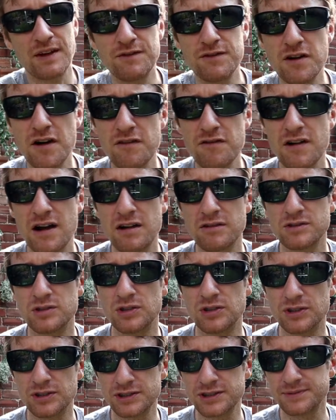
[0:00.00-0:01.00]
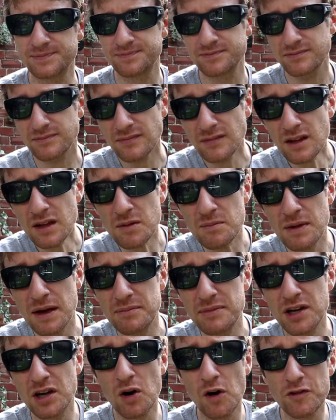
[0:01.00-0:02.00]
If you're ever outdoors,
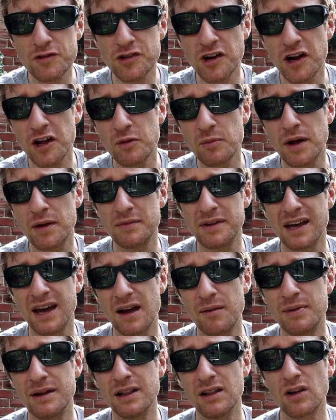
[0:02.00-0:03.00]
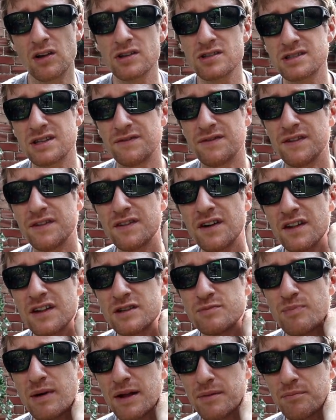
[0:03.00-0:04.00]
maybe you go off trail, maybe you get a bit lost. If you've got
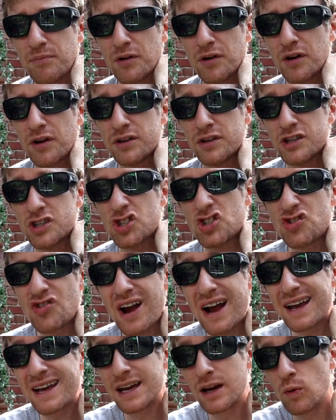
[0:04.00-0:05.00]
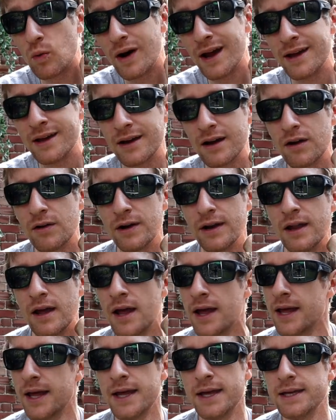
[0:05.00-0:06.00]
this bad boy on your tracking where you're going,
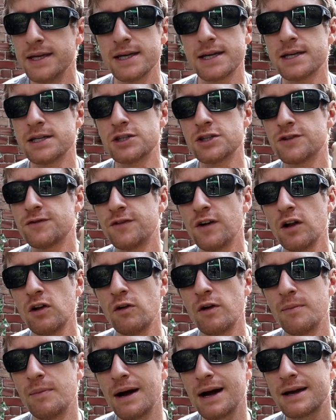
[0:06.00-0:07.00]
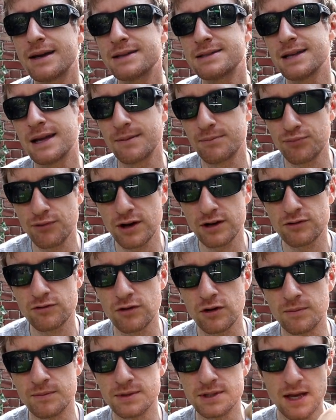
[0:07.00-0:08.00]
you can just follow it back. It's like
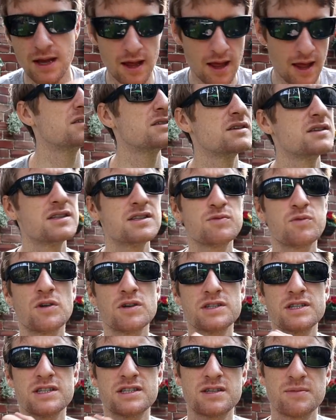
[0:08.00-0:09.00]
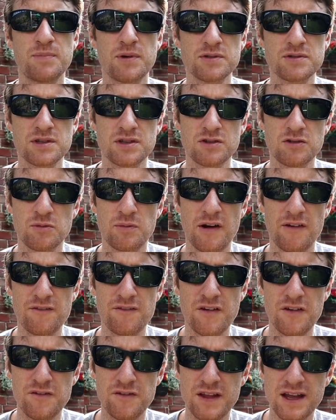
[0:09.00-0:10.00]
breadcrumbs. So this watch is supposed to do about
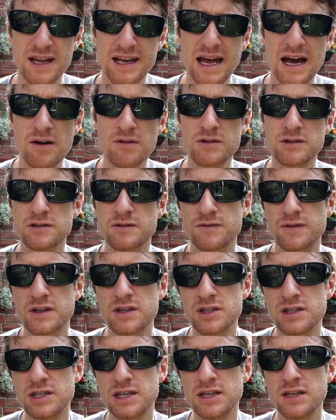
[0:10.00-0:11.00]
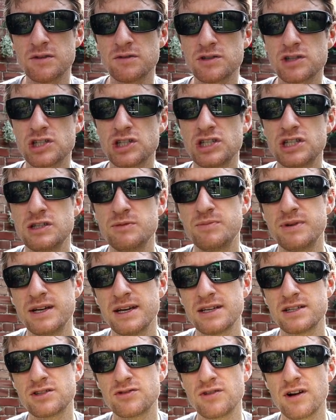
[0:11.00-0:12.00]
15 hours of continuous
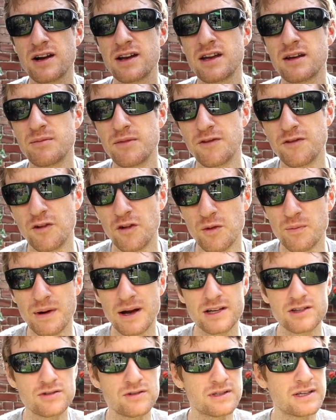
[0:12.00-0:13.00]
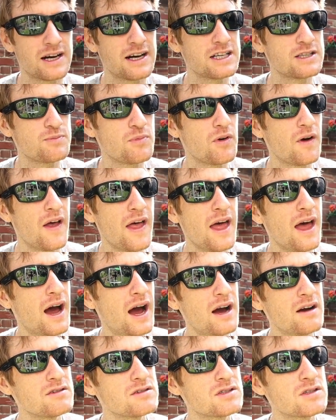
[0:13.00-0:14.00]
GPS tracking before the battery dies. But
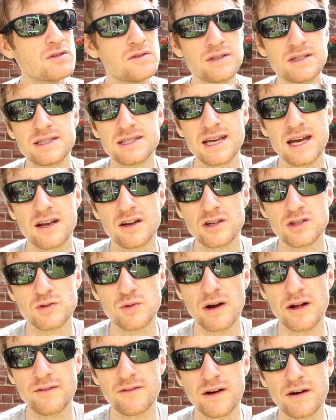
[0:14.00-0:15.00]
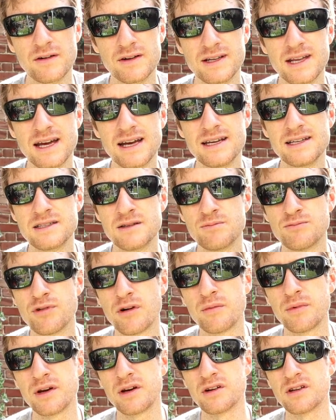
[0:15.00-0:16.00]
I was doing 10 or 12 hour days and
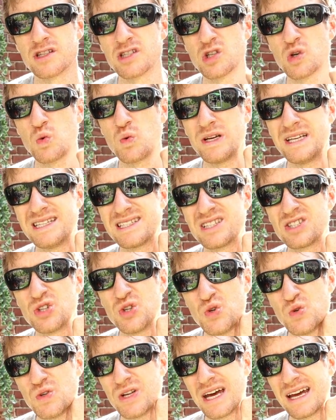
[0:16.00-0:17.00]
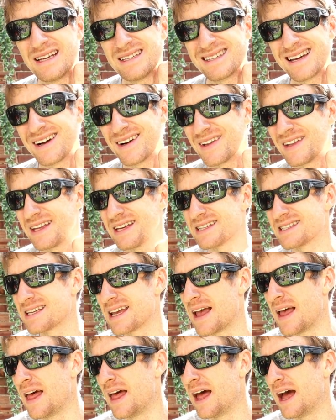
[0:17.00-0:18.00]
probably could have squeezed 2 days out of this.
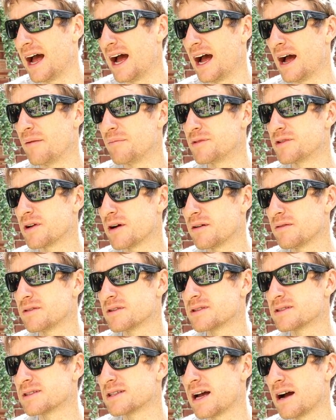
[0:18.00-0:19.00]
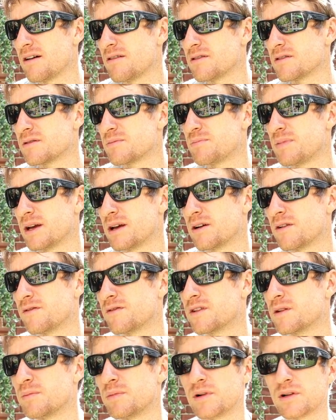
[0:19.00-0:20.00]
So I would be
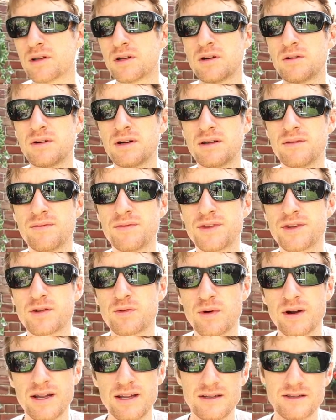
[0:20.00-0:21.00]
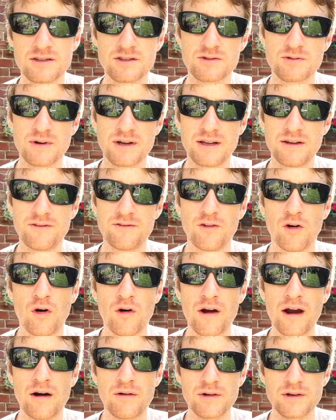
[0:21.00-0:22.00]
comfortable doing 20 to
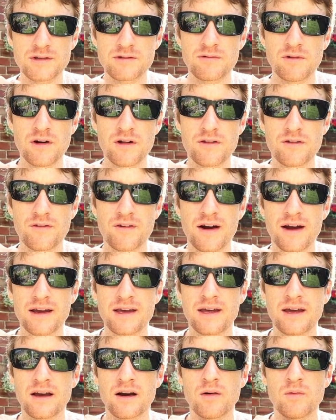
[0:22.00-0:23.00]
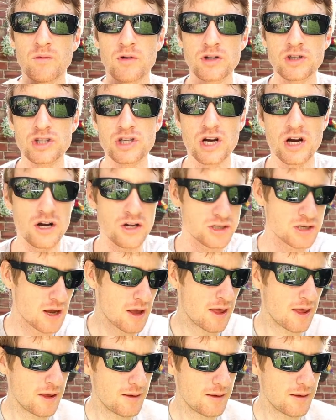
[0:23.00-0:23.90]
24 hours worth of hiking on one charge.